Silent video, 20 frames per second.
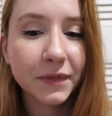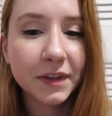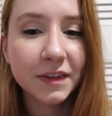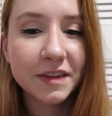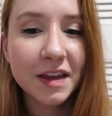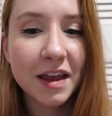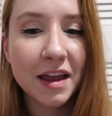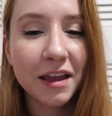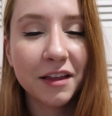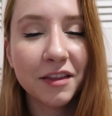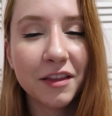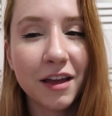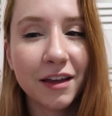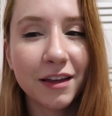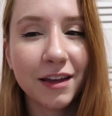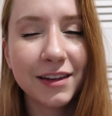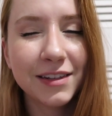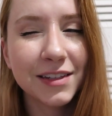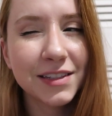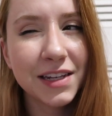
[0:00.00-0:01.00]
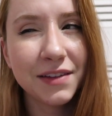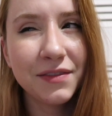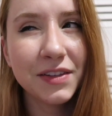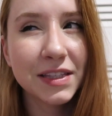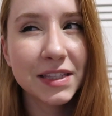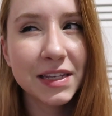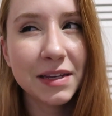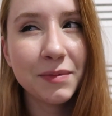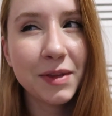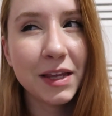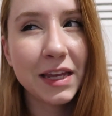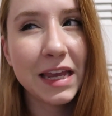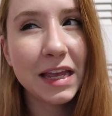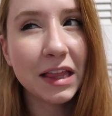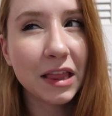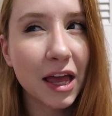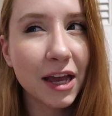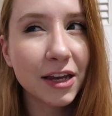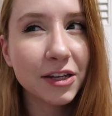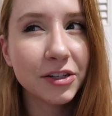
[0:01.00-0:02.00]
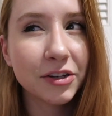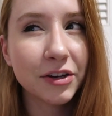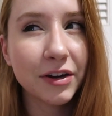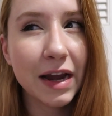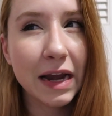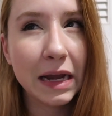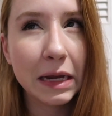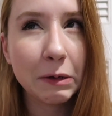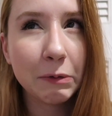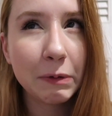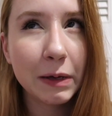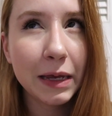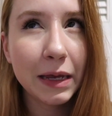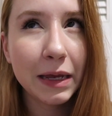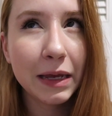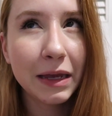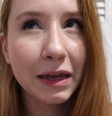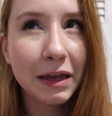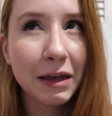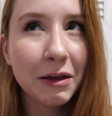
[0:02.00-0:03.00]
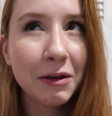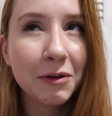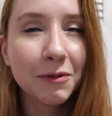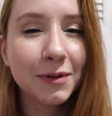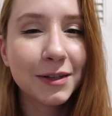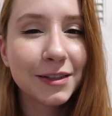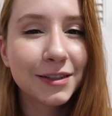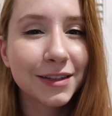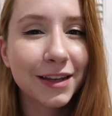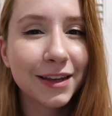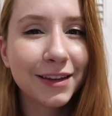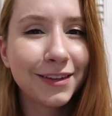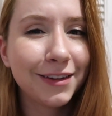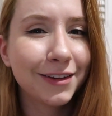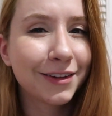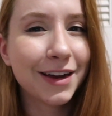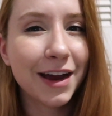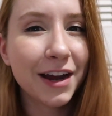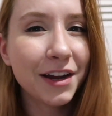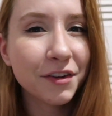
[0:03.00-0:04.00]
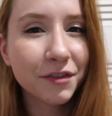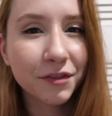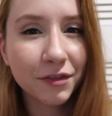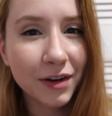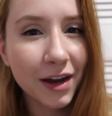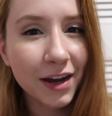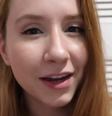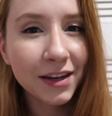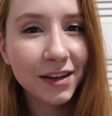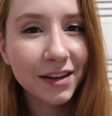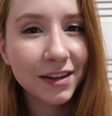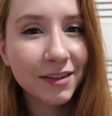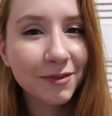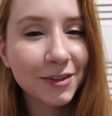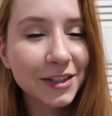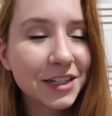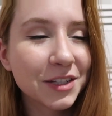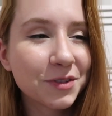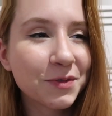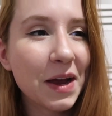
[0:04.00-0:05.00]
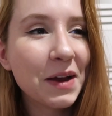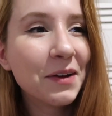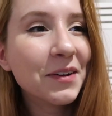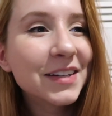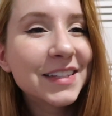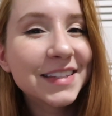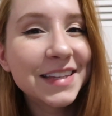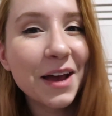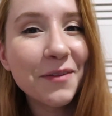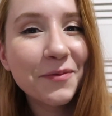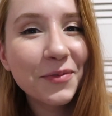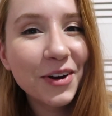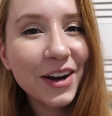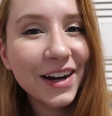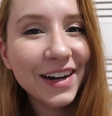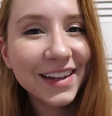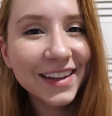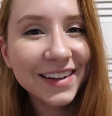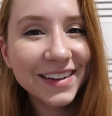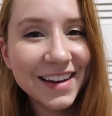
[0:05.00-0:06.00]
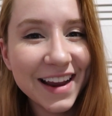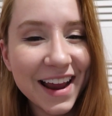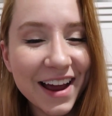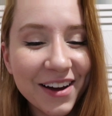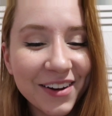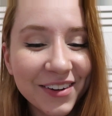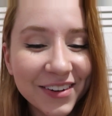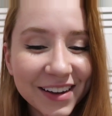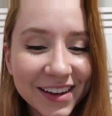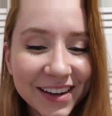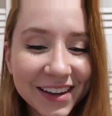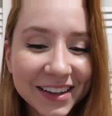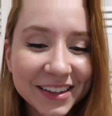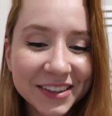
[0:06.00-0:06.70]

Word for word: saying like, it doesn't even seem like he liked her anyway, which like, you're kind of right, which is why we're separated now.